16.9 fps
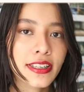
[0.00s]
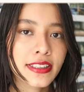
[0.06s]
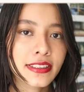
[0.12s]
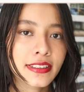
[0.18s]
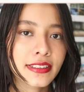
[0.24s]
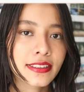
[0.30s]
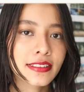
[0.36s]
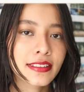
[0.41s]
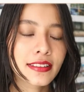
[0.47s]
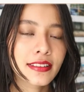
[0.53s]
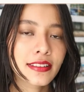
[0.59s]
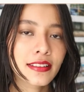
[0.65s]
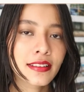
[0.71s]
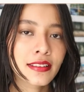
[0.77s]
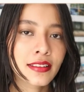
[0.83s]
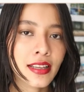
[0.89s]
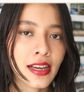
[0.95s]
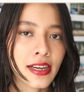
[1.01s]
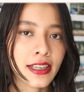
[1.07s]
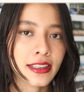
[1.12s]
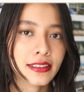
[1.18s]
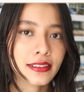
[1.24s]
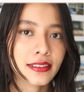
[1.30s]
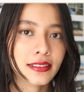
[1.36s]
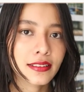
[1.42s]
is
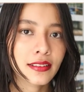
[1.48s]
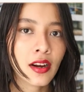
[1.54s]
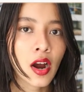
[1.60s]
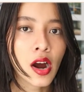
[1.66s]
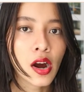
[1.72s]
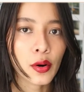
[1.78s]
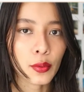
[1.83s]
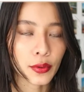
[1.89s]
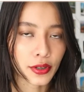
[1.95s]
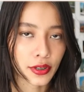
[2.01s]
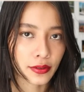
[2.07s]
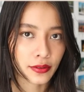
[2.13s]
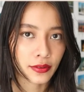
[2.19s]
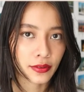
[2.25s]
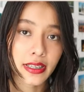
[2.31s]
not code.